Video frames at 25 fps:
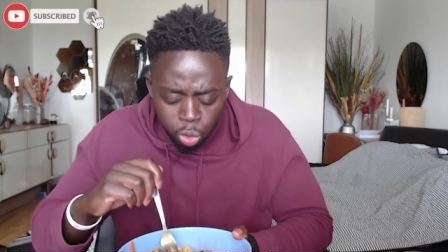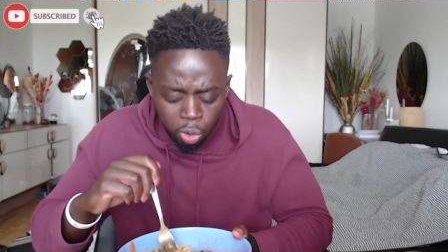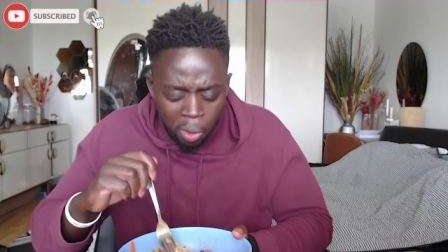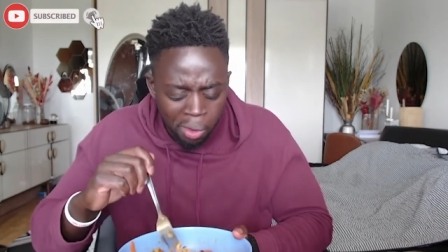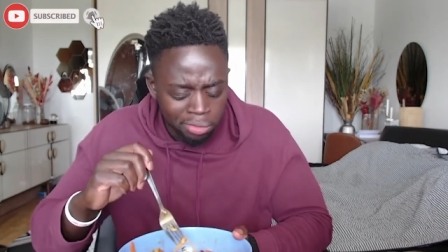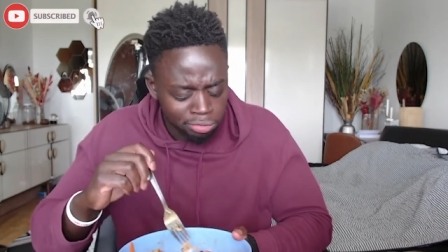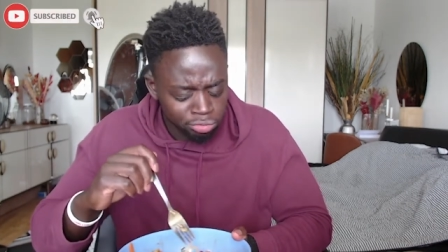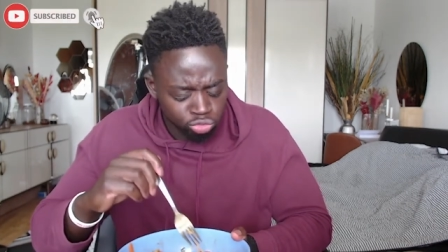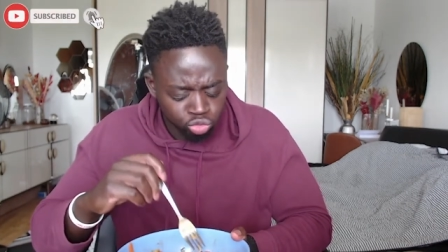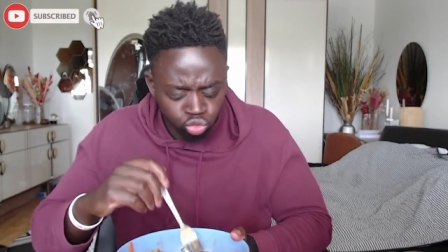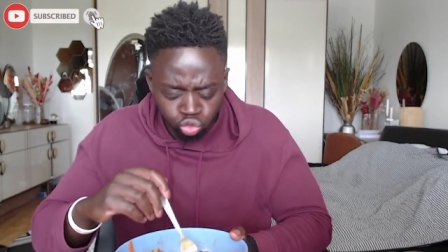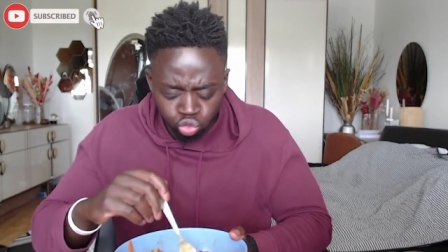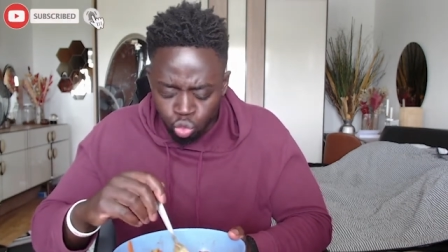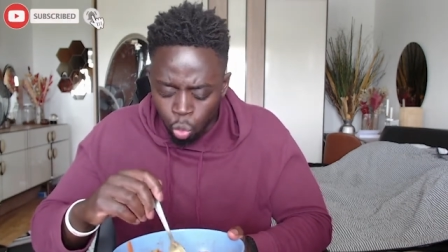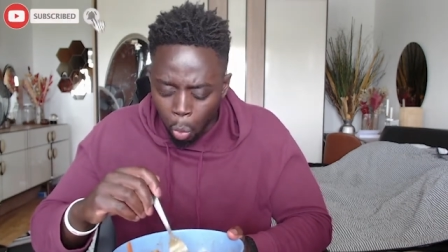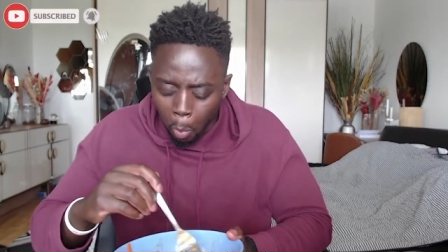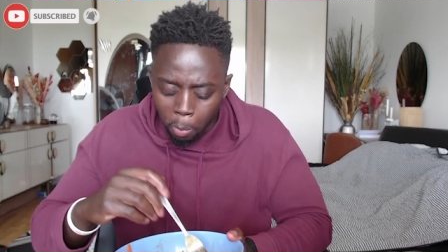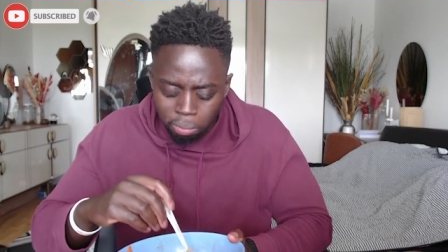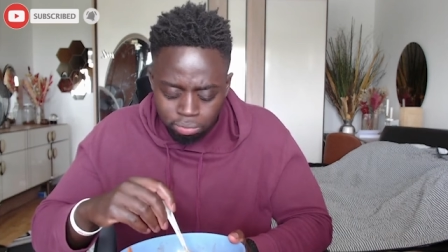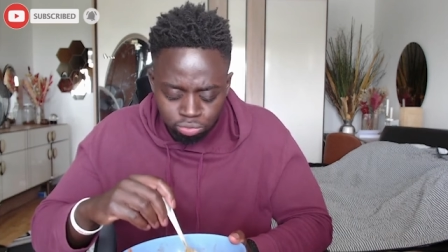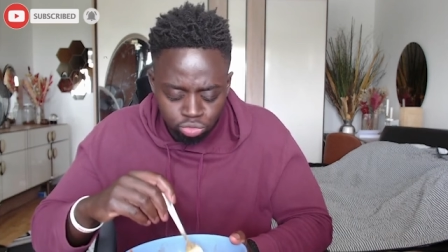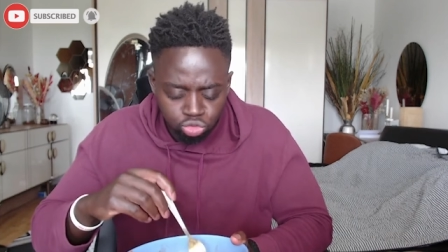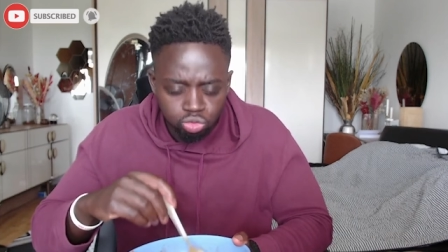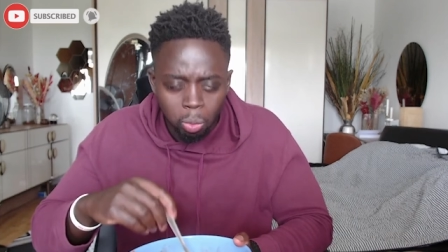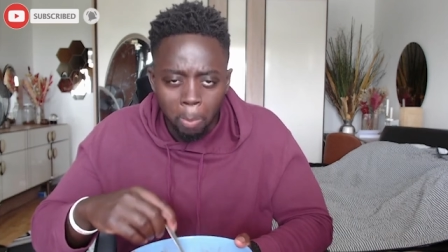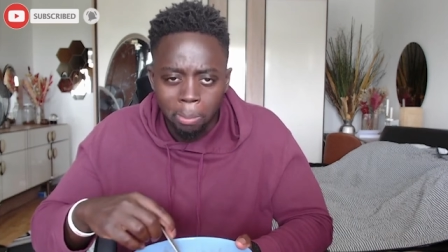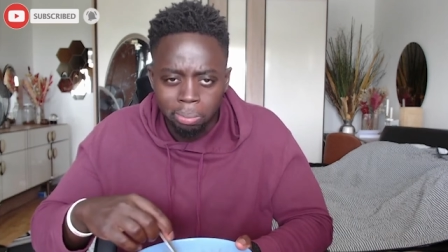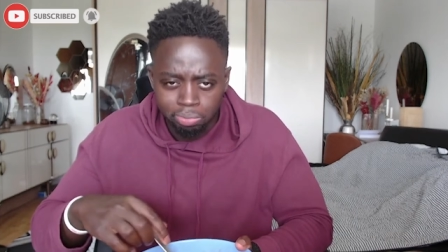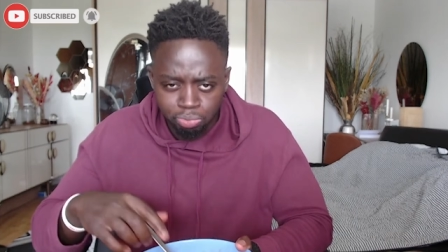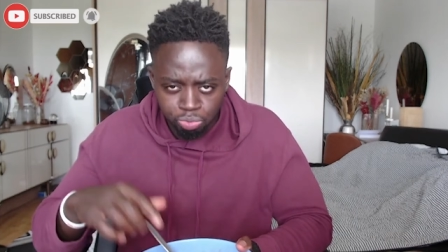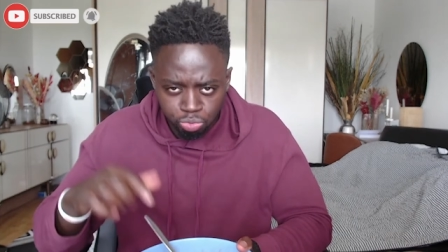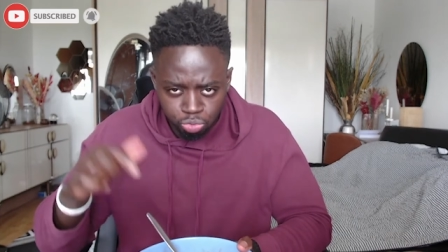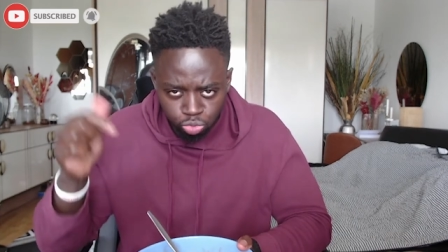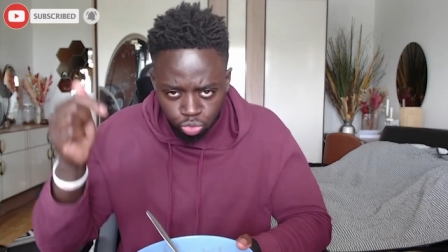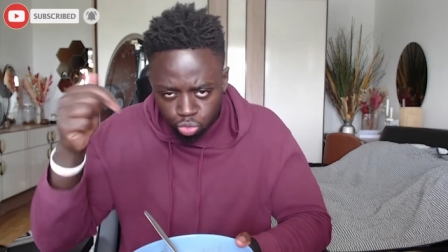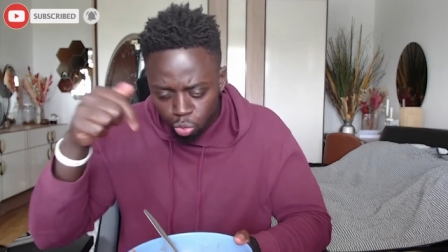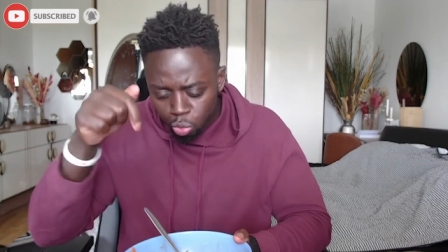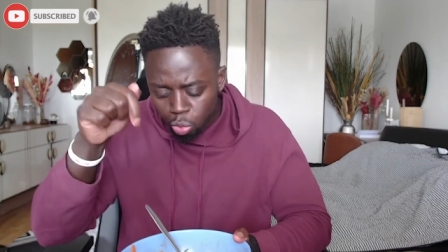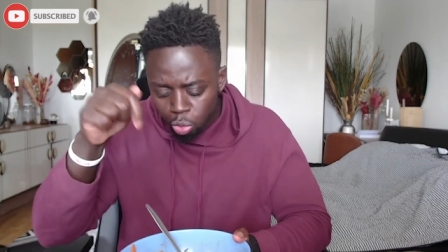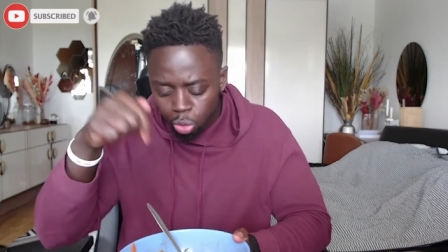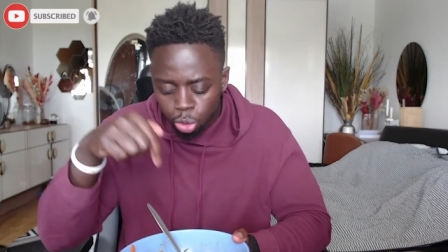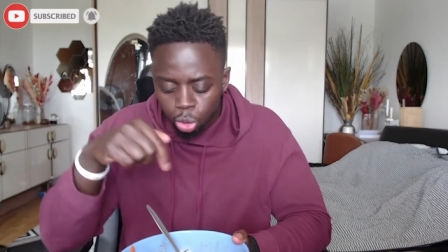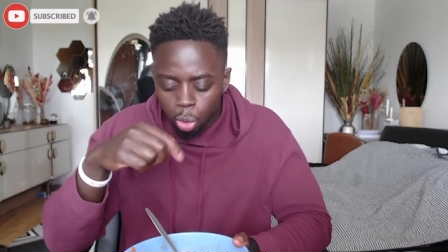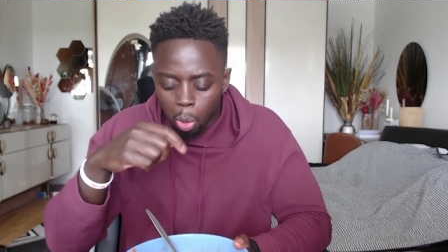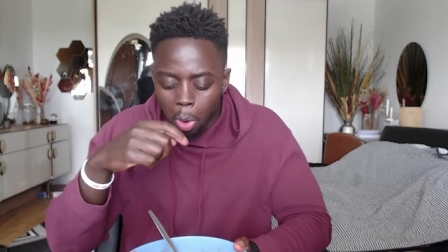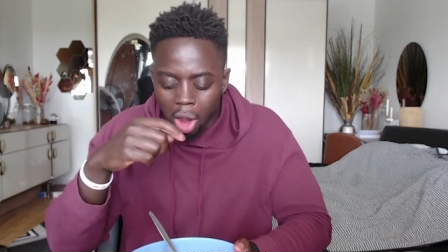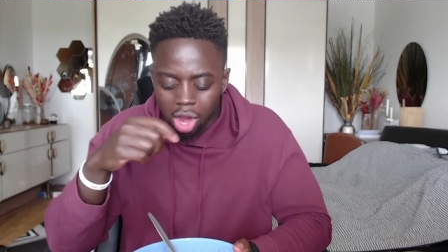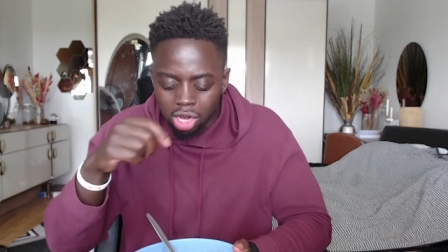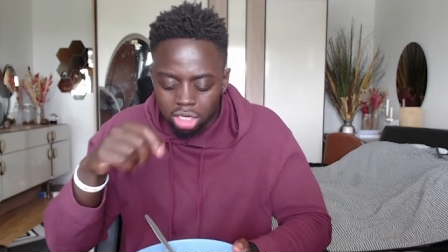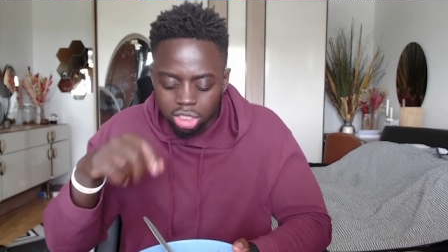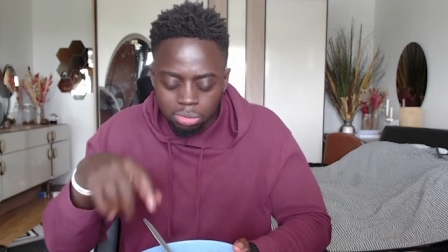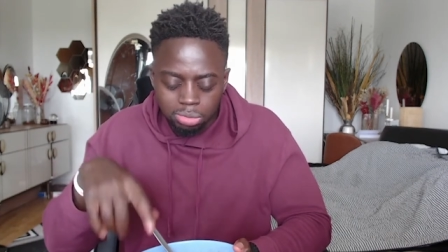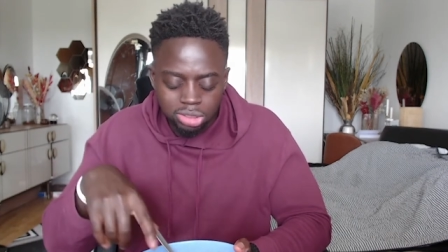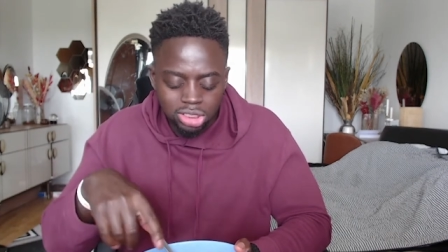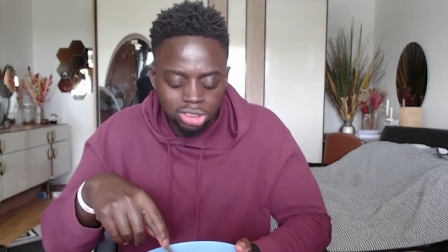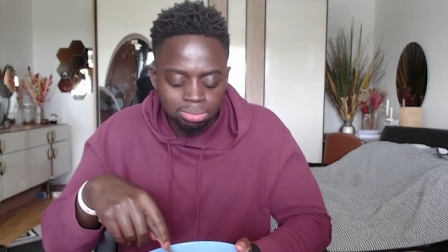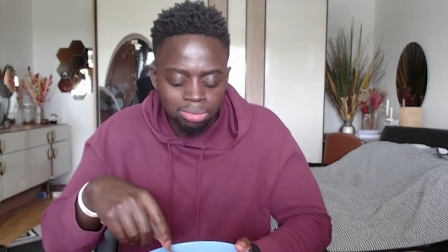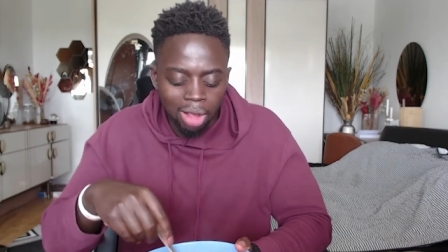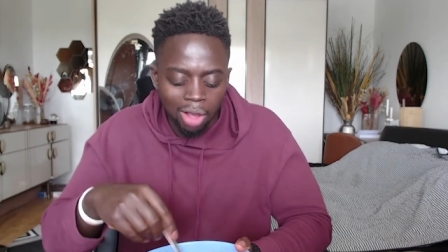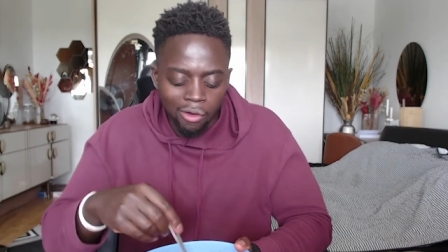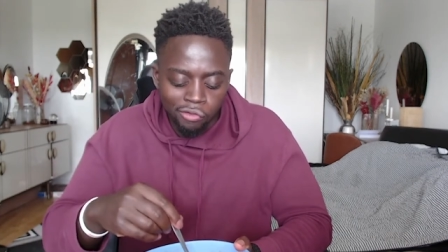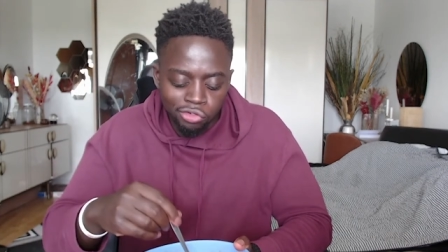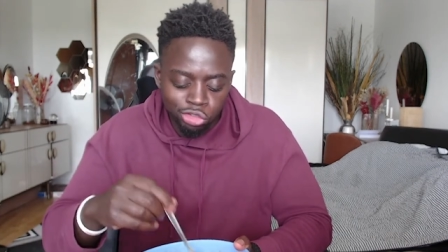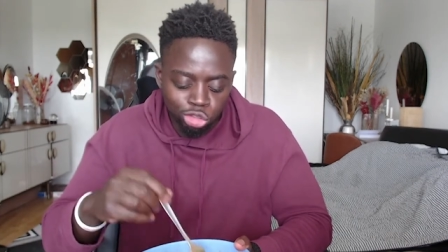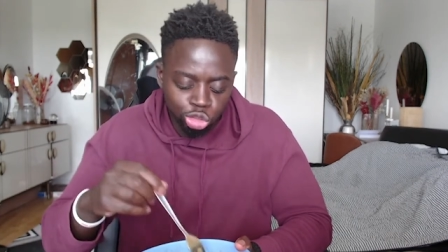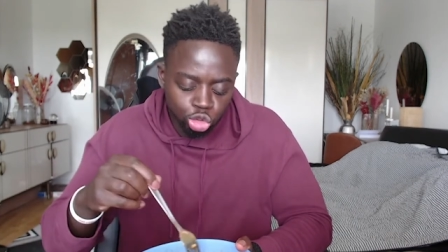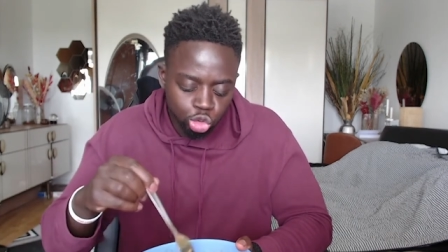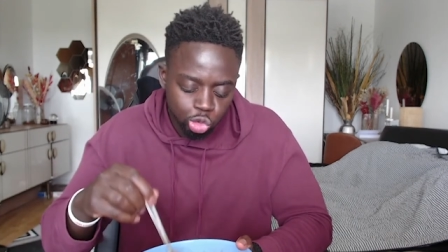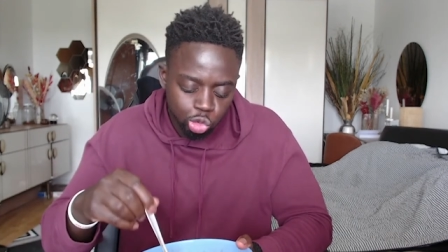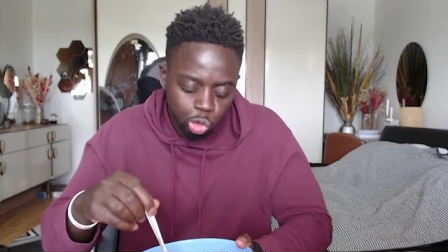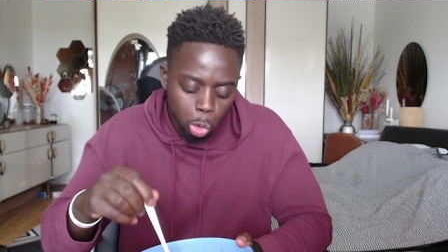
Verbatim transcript: Mm. Let me eat my food.